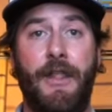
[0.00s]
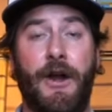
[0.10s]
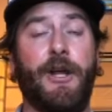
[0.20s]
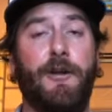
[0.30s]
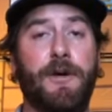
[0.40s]
and
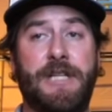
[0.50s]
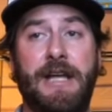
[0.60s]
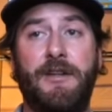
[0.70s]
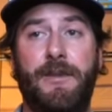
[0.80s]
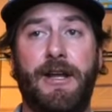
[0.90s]
they're going to
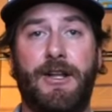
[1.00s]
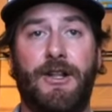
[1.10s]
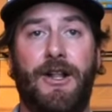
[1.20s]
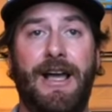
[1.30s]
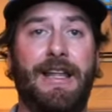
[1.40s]
pretend to be a
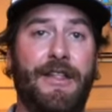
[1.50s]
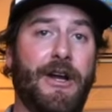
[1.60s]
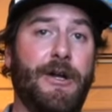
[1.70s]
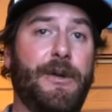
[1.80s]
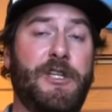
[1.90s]
client, and
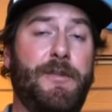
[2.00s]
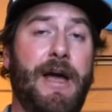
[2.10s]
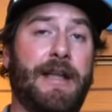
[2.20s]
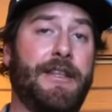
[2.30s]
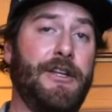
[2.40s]
they're going to
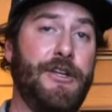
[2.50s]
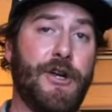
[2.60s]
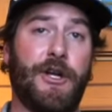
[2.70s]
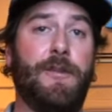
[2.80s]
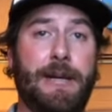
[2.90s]
expect that
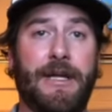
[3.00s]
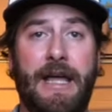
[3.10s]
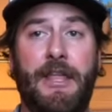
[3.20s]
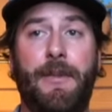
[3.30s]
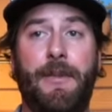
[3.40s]
you're going to be able
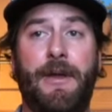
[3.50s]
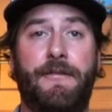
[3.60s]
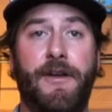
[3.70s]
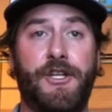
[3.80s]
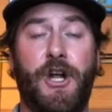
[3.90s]
to get them
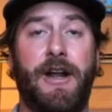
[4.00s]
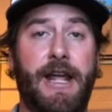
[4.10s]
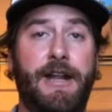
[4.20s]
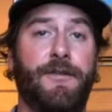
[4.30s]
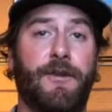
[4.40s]
into fish
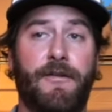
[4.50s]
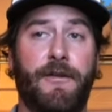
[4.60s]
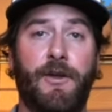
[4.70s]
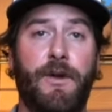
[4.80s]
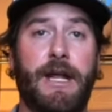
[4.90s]
on any
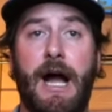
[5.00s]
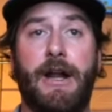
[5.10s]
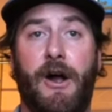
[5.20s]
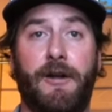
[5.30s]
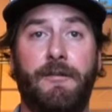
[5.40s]
river that we
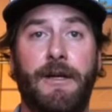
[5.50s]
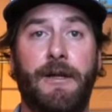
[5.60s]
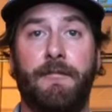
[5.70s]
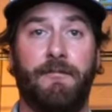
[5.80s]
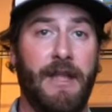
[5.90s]
guide on.
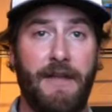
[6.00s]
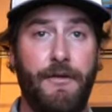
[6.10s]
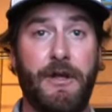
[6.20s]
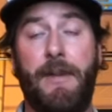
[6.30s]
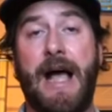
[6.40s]
And if
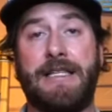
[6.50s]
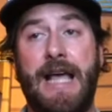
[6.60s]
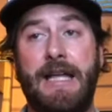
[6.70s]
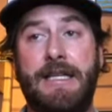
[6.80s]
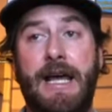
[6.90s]
you can pass
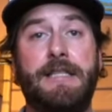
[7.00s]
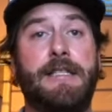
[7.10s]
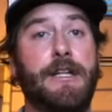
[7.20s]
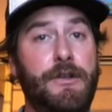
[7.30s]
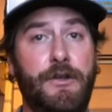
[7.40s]
that
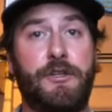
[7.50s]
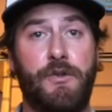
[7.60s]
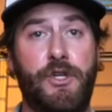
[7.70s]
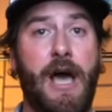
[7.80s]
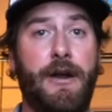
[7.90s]
test, then you do
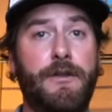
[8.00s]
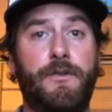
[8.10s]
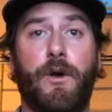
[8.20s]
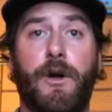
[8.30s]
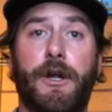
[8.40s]
some
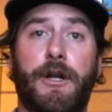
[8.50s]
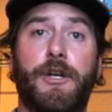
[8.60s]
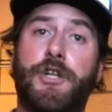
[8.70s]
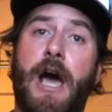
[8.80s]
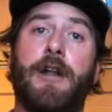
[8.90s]
shadows, where you're
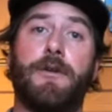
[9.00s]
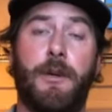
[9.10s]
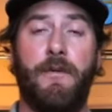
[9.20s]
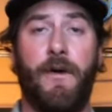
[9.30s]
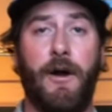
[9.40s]
going to shadow
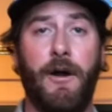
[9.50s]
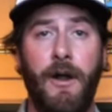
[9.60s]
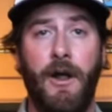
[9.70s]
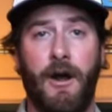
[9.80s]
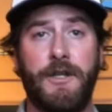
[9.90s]
some of our